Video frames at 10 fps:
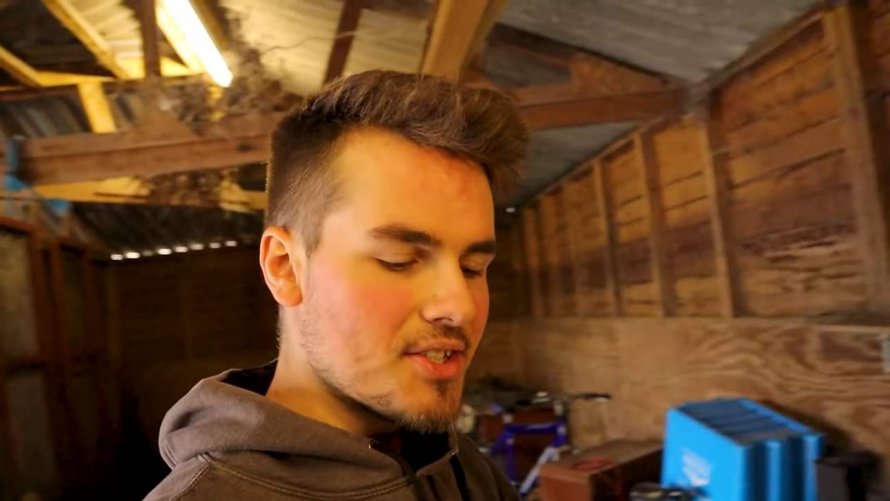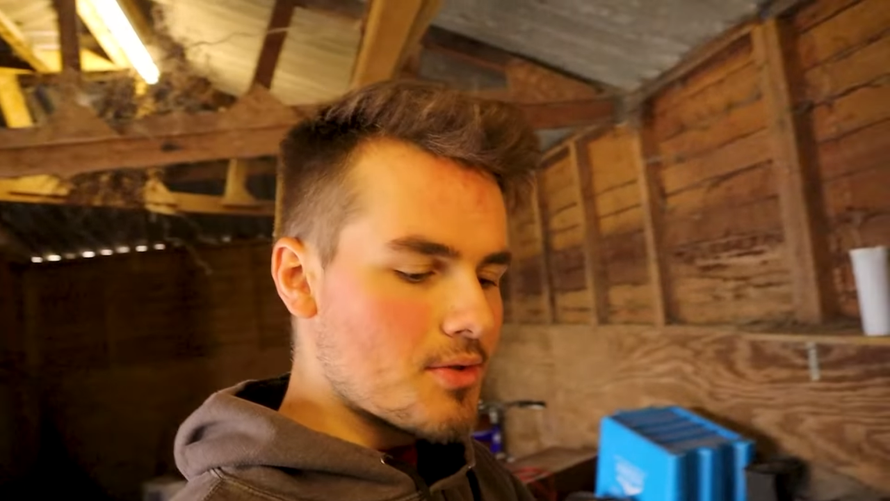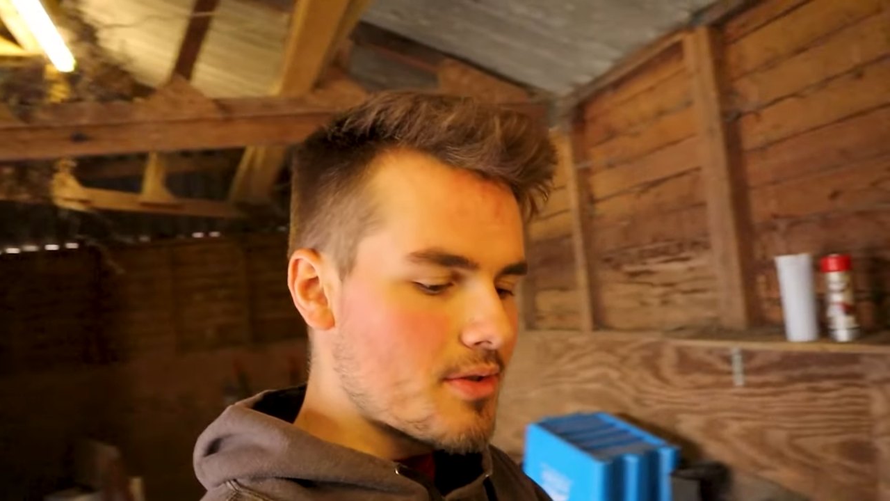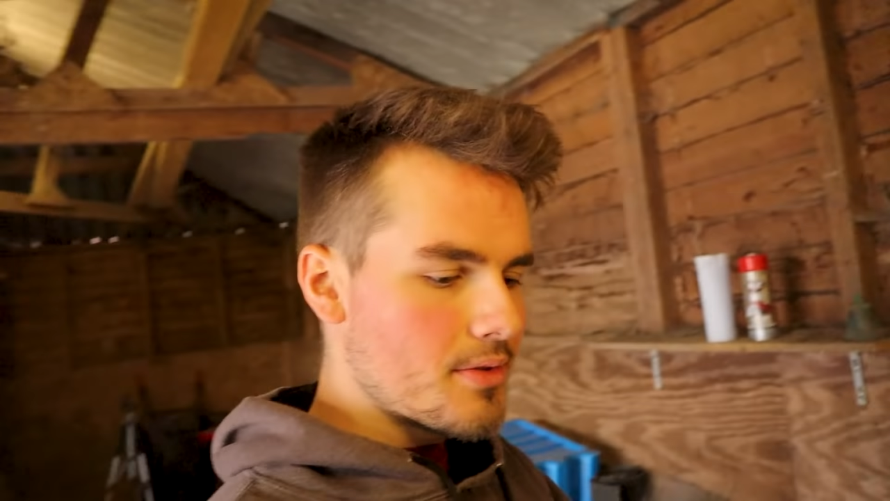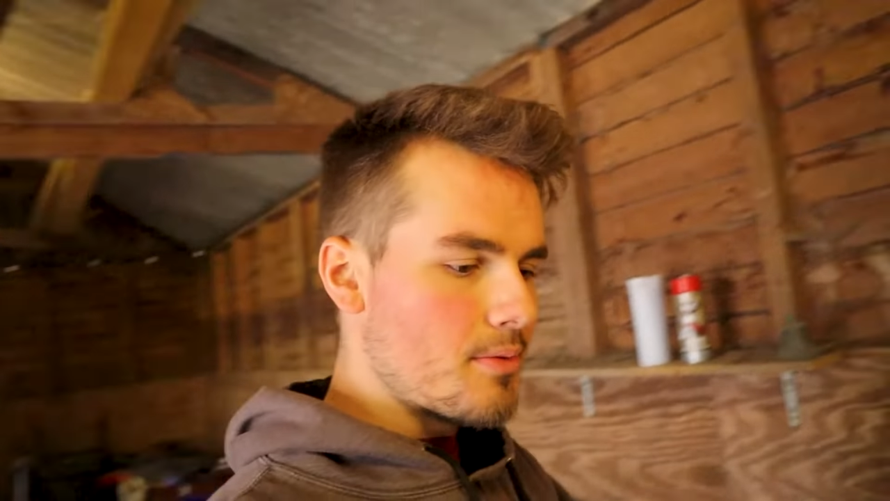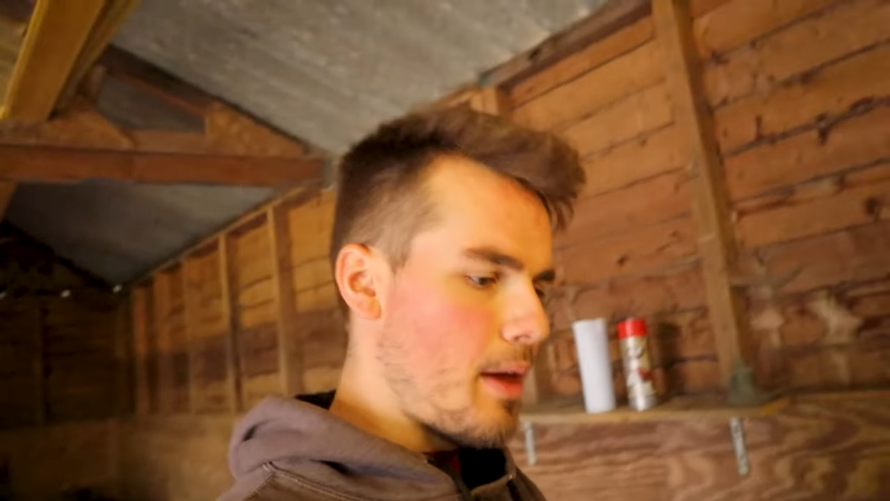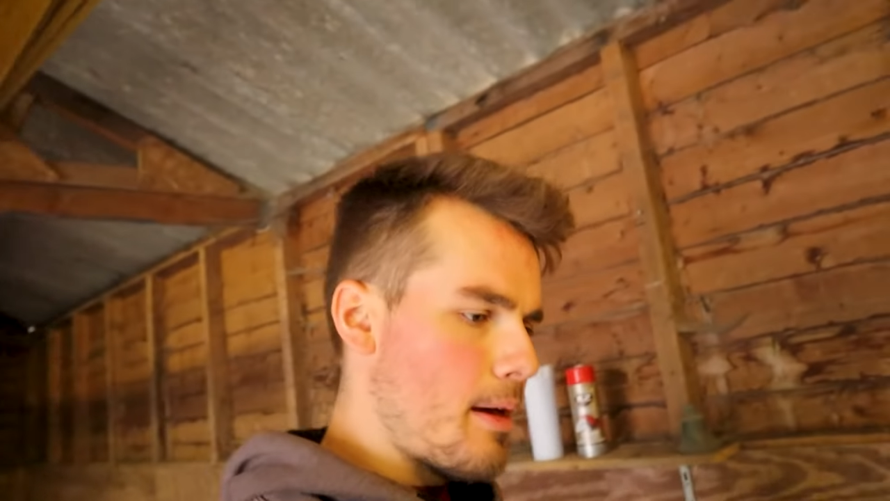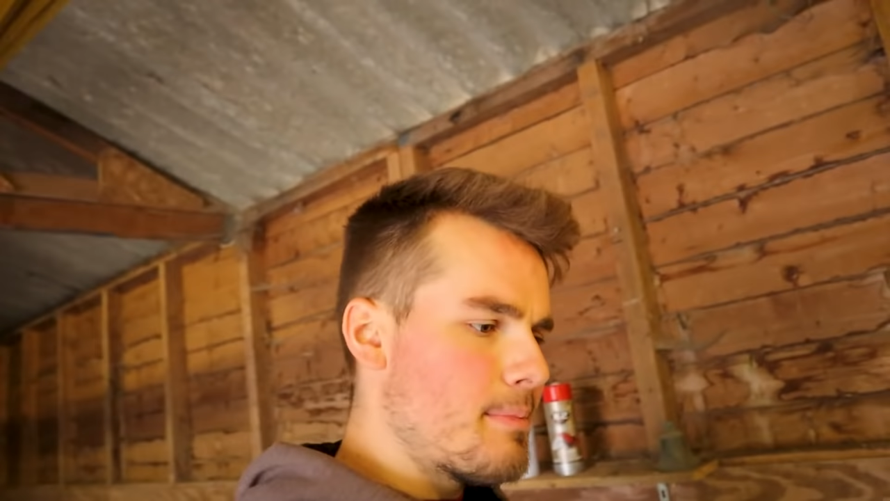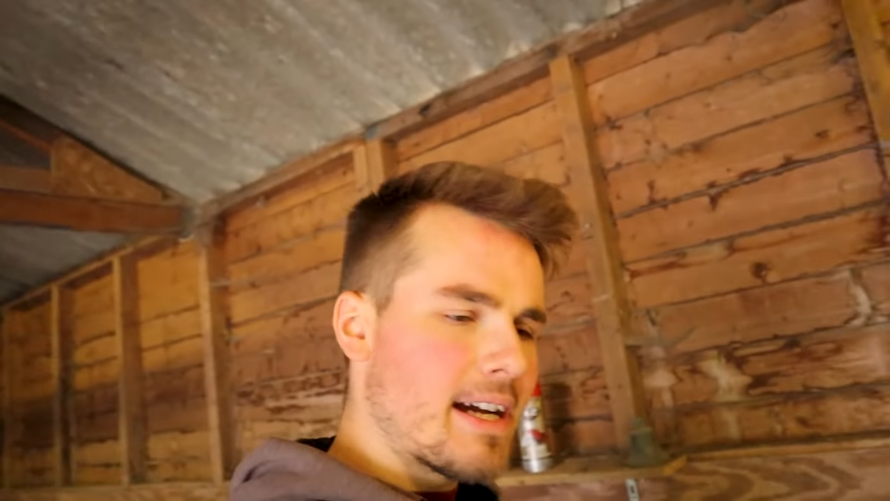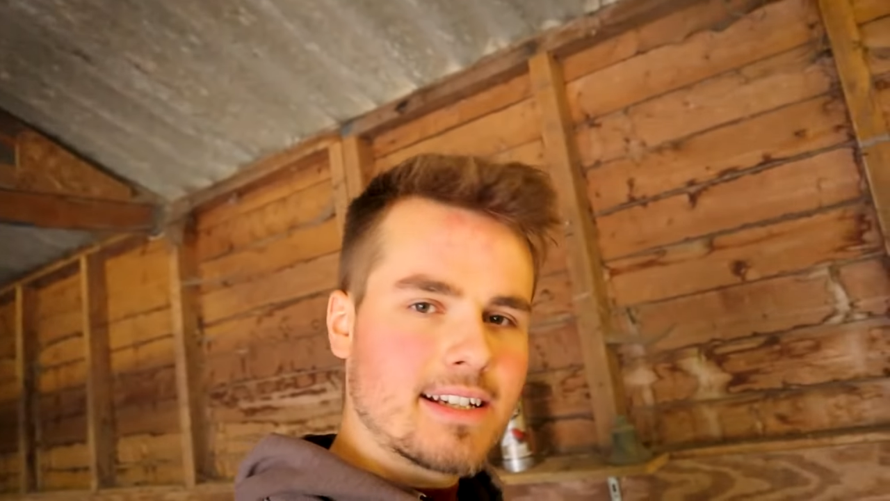a
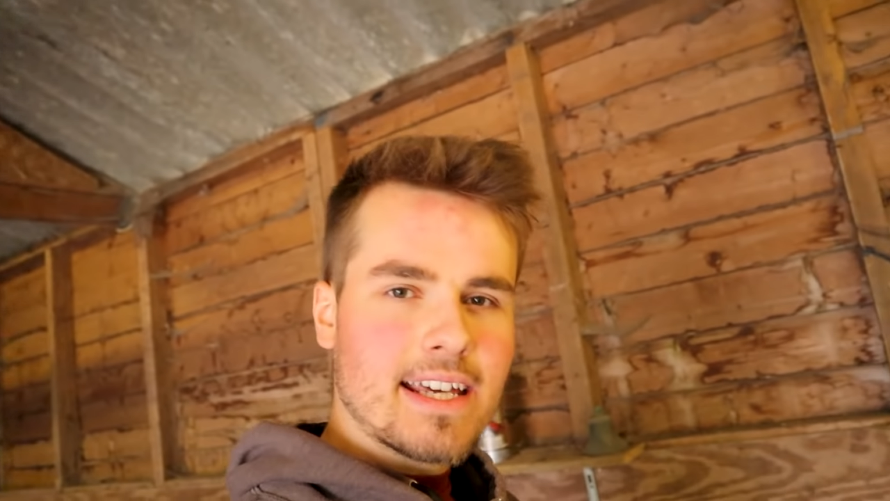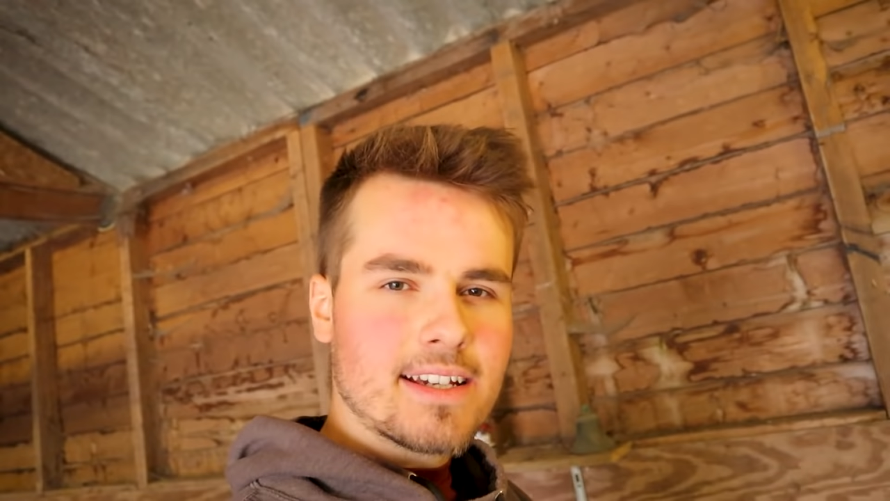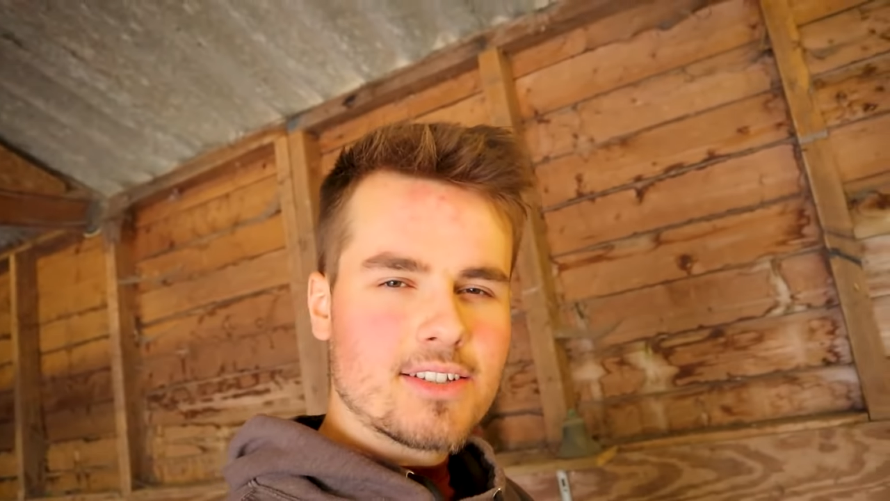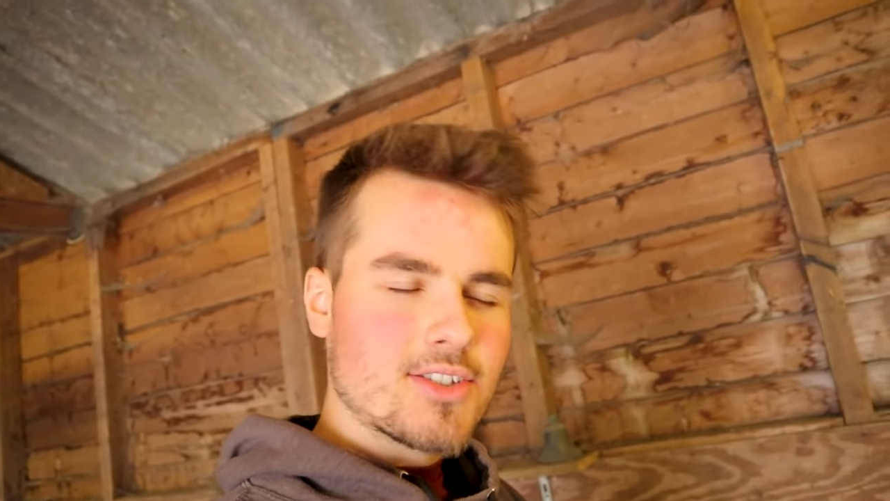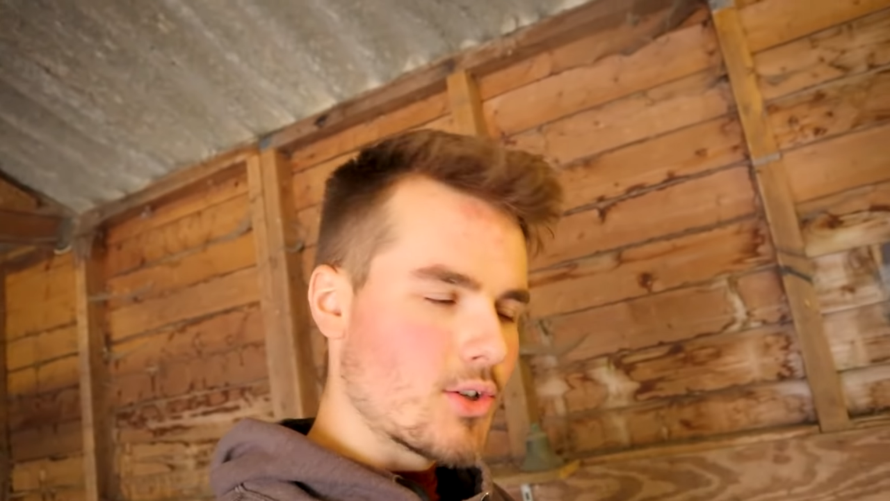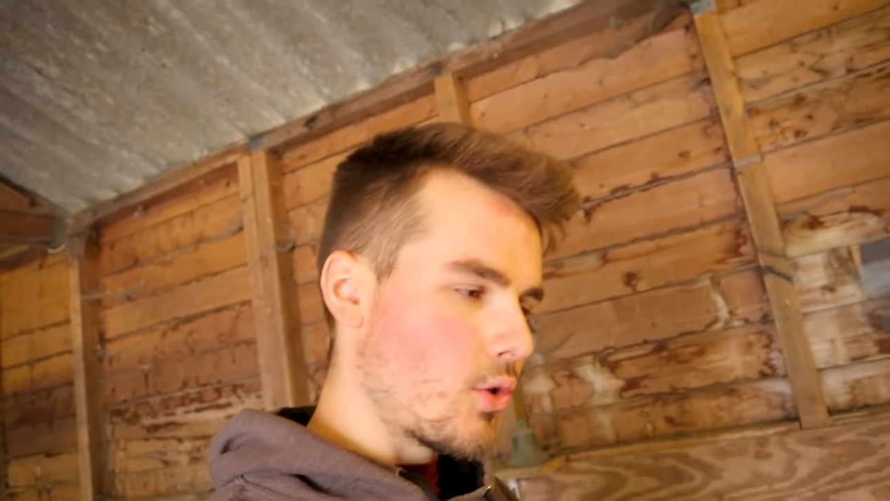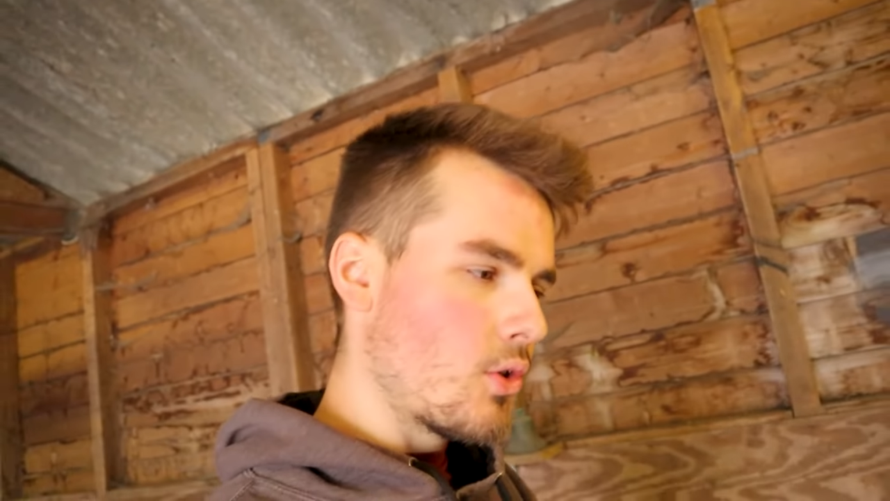Magnex,